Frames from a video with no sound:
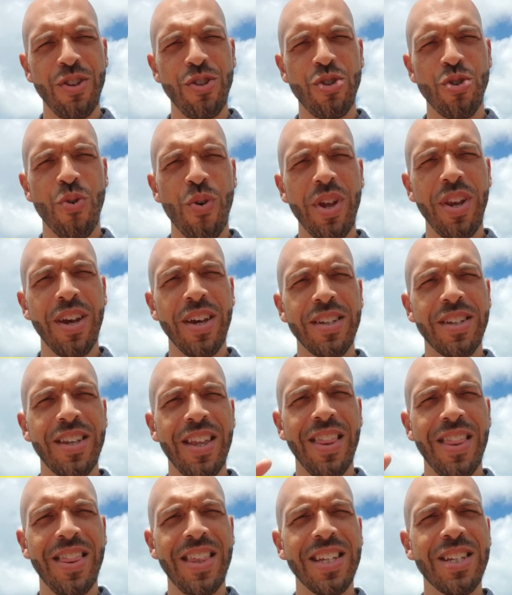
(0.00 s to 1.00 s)
Join us
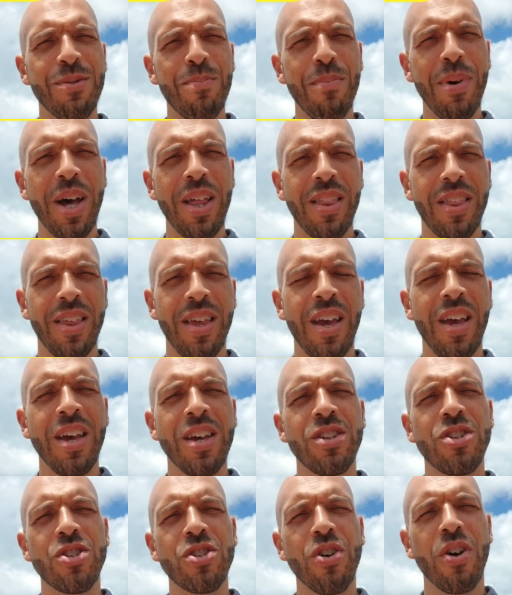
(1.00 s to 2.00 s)
this month.
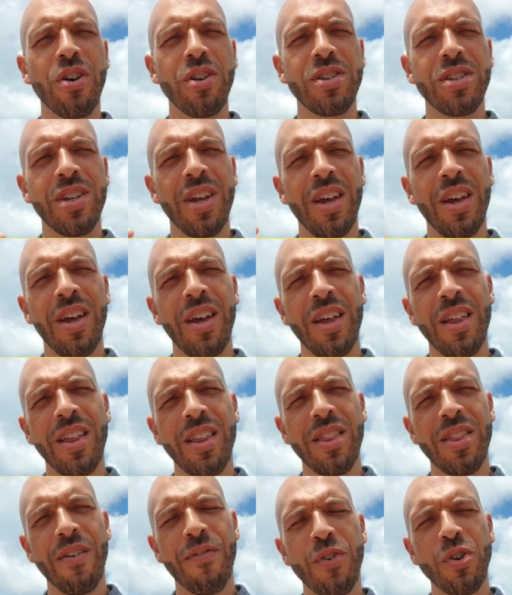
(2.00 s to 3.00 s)
Starts
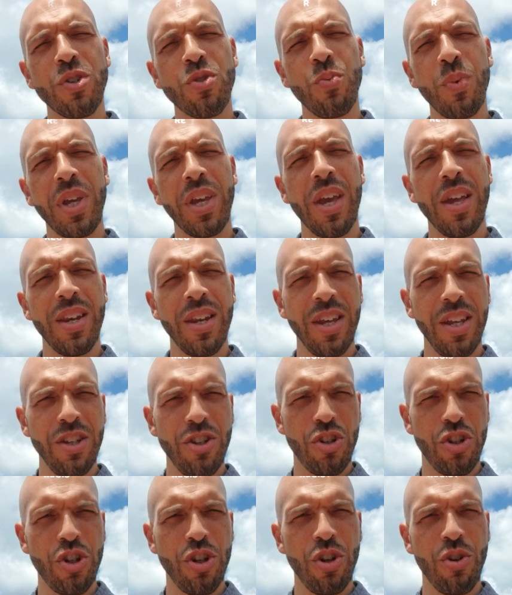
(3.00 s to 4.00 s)
the first weekend in
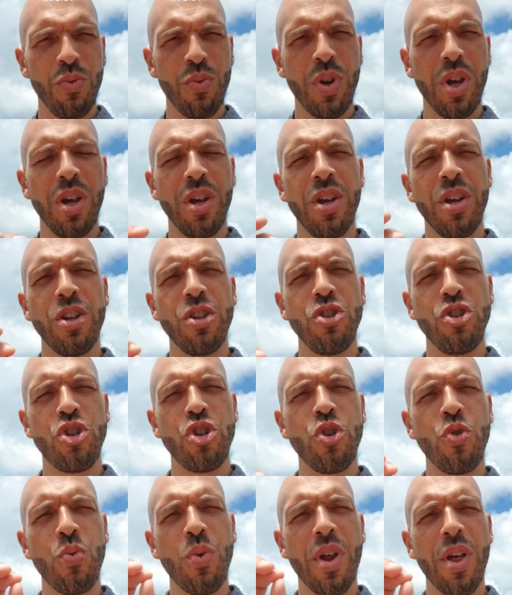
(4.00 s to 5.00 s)
June.
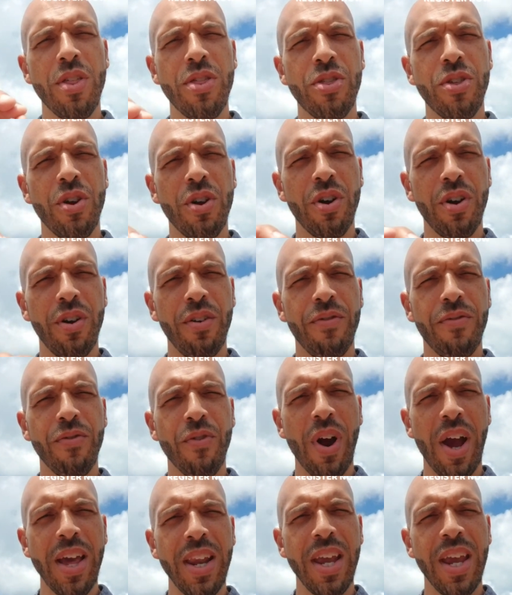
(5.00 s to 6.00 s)
June third,
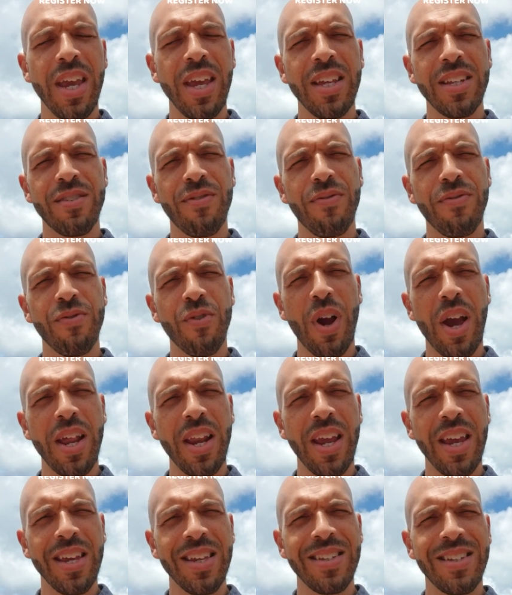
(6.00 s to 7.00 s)
Friday. It's
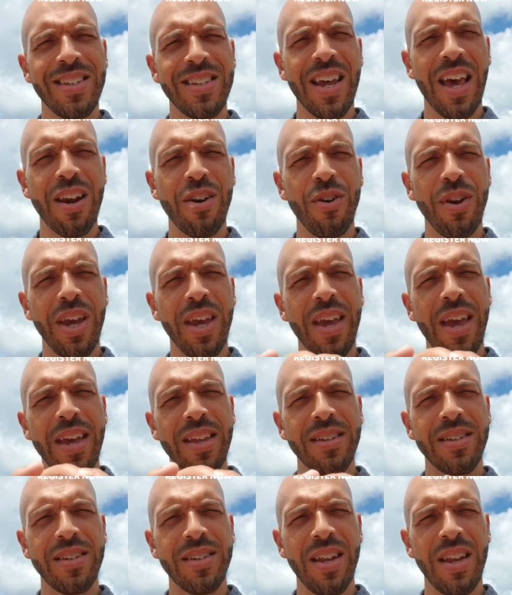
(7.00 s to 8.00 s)
Friday, Saturday,
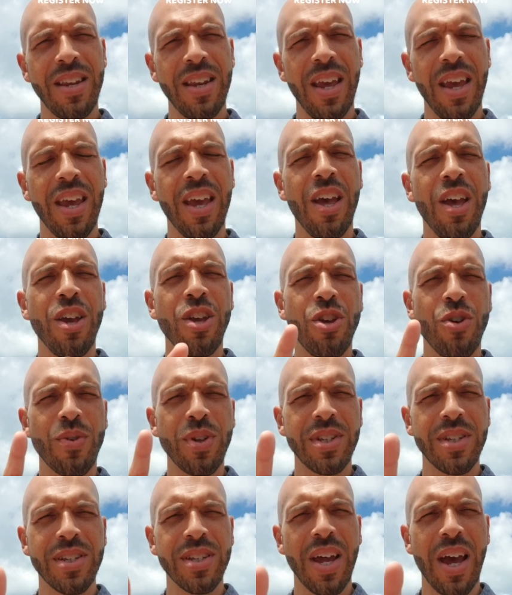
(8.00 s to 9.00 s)
and Sunday. You
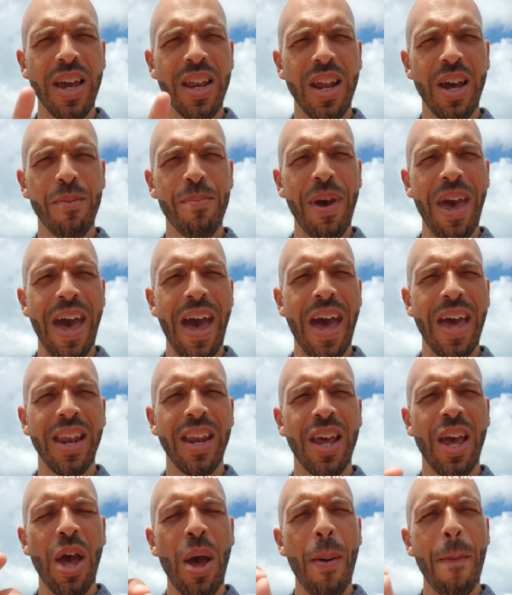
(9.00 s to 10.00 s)
can sign up at
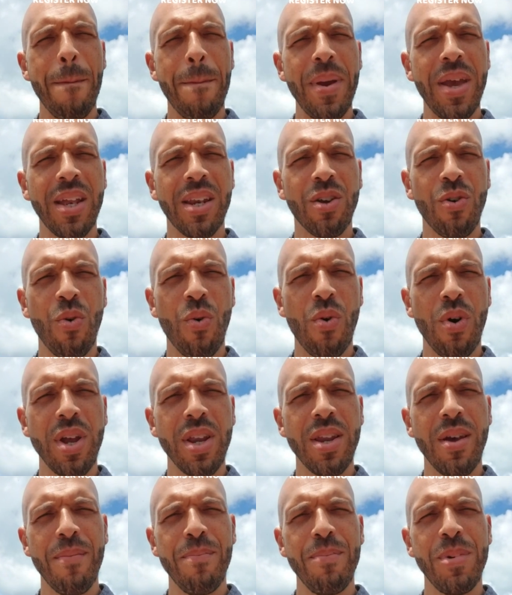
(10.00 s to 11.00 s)

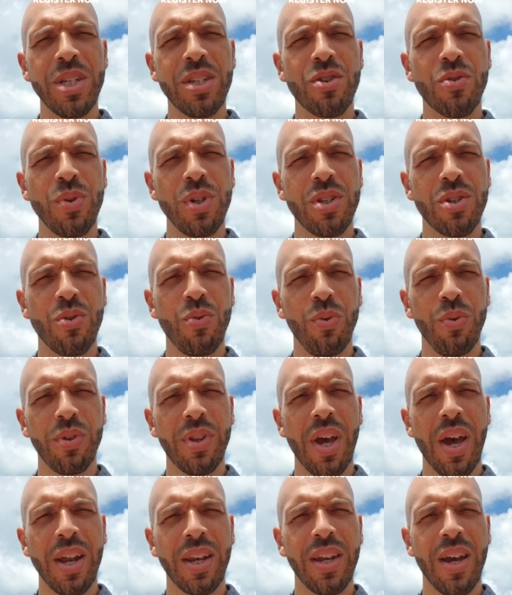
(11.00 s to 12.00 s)
bitcoin mystery school
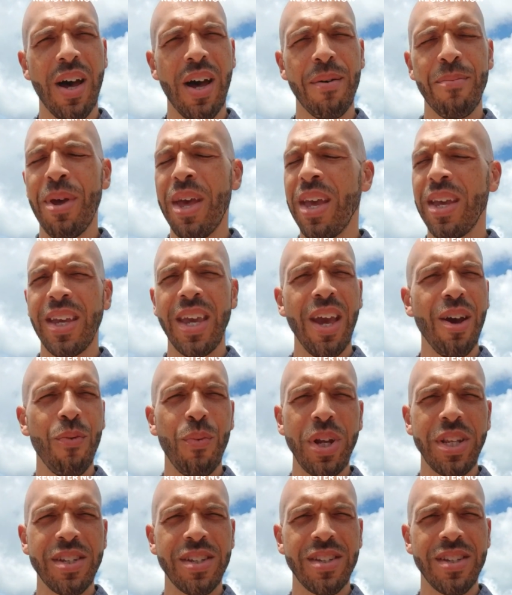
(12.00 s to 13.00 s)
dot com. Can't
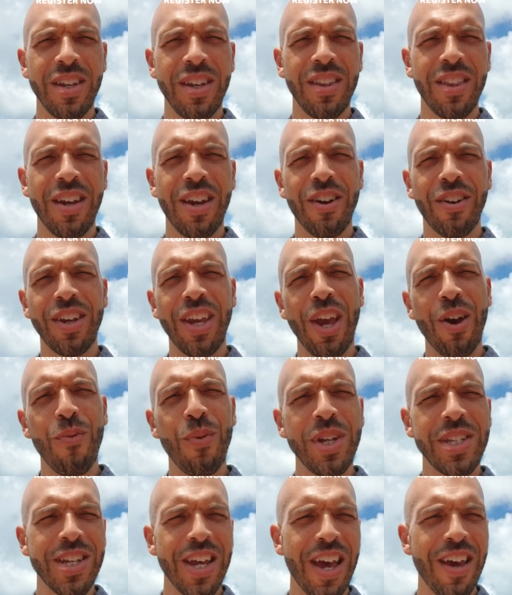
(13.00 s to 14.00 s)
wait to see you there. Can't
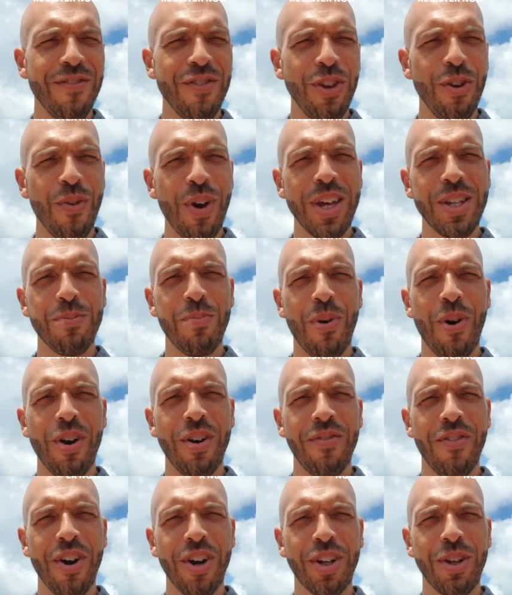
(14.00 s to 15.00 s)
wait to have you as part
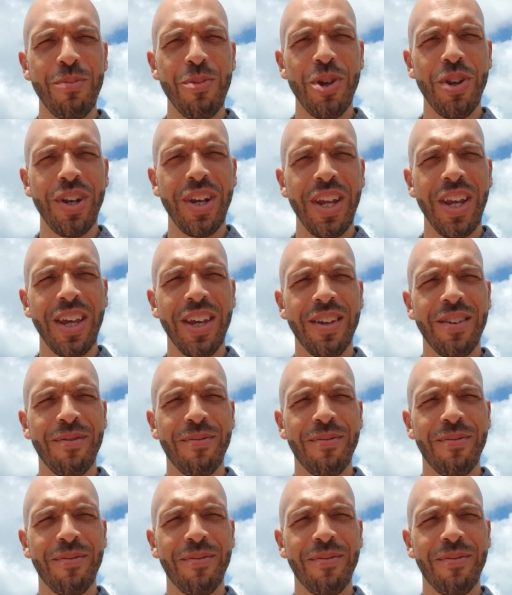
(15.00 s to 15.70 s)
of our community.